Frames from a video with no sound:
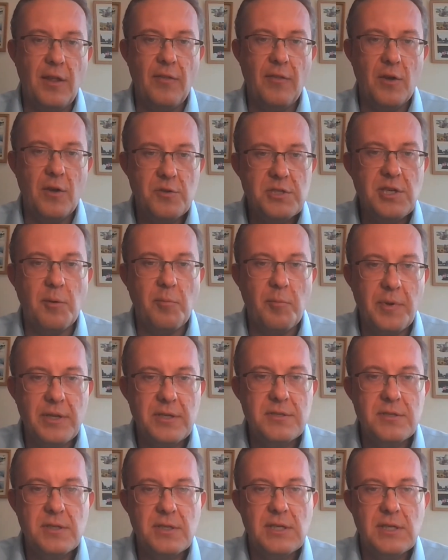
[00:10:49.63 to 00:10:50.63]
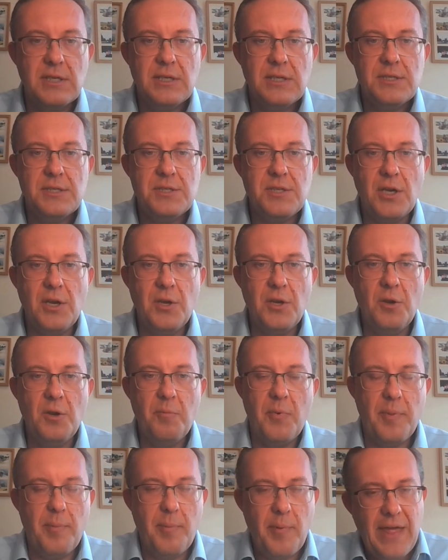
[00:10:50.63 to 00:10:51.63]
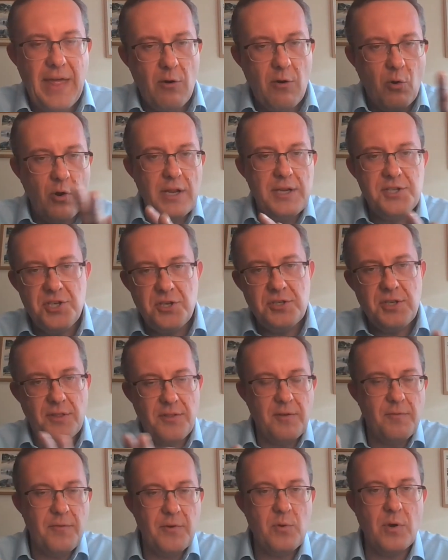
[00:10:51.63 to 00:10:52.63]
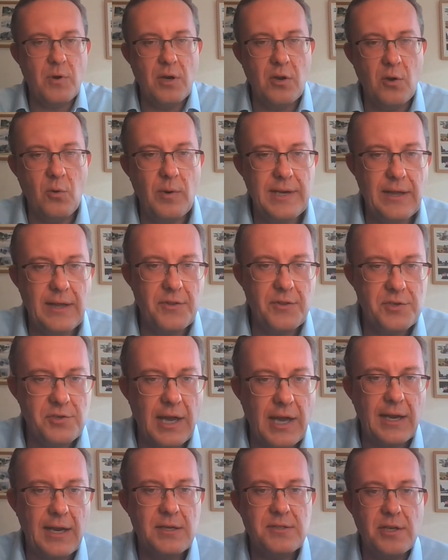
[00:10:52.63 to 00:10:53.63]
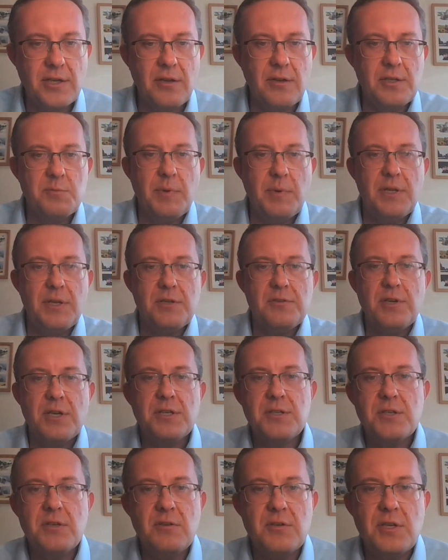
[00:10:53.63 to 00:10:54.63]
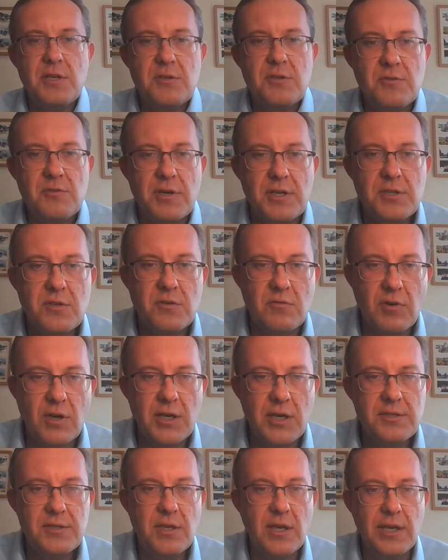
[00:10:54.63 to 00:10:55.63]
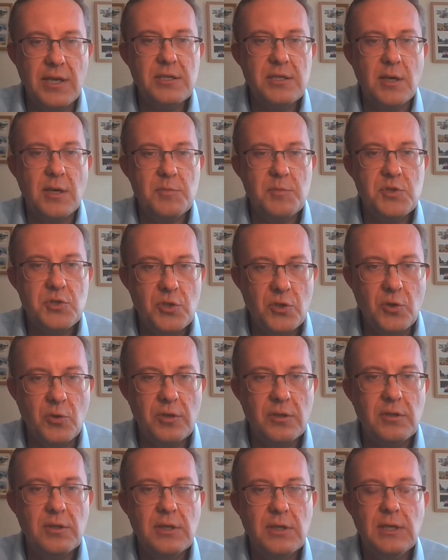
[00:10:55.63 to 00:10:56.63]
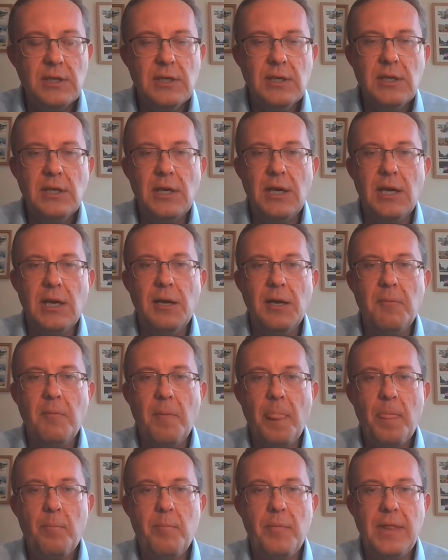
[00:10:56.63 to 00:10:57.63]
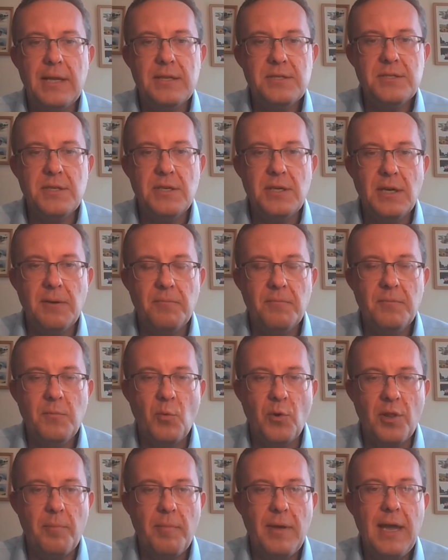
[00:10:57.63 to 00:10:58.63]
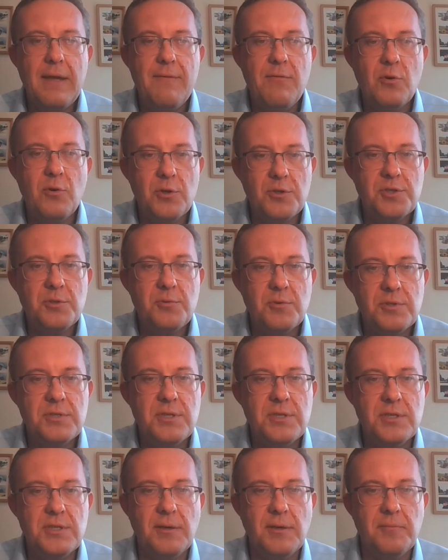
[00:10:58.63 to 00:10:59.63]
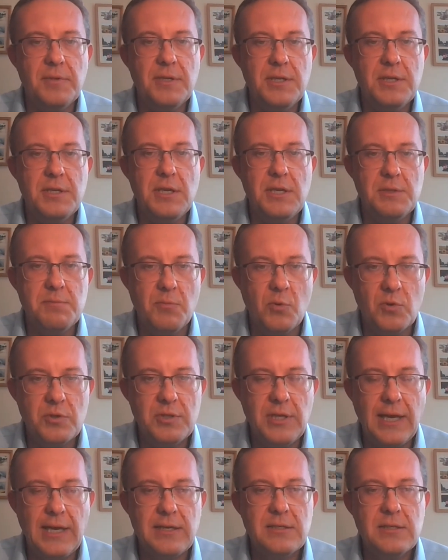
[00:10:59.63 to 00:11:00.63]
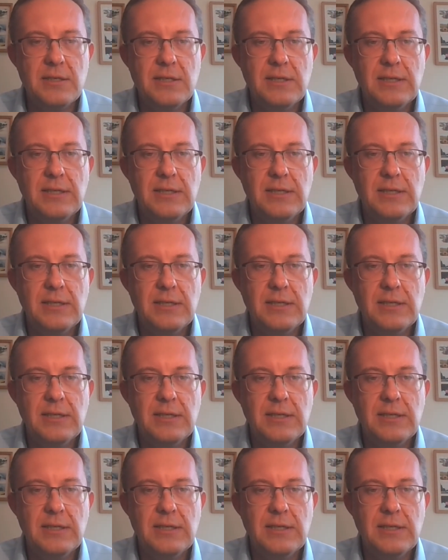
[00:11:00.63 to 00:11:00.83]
those companies. So, but they're all issues I think for quite a long way down the track. So I don't expect interest rates to rise anytime soon. But that's the one of the behavioural consequences is more debt